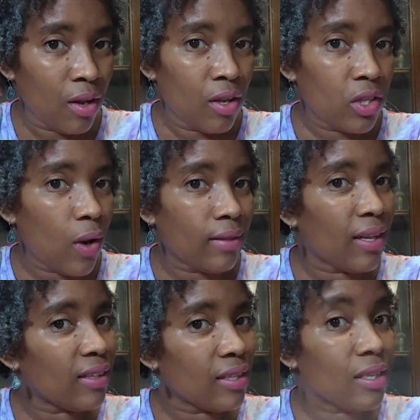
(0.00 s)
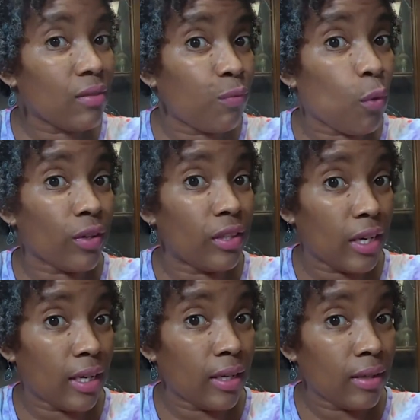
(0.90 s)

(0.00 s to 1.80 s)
So I think this is 4D.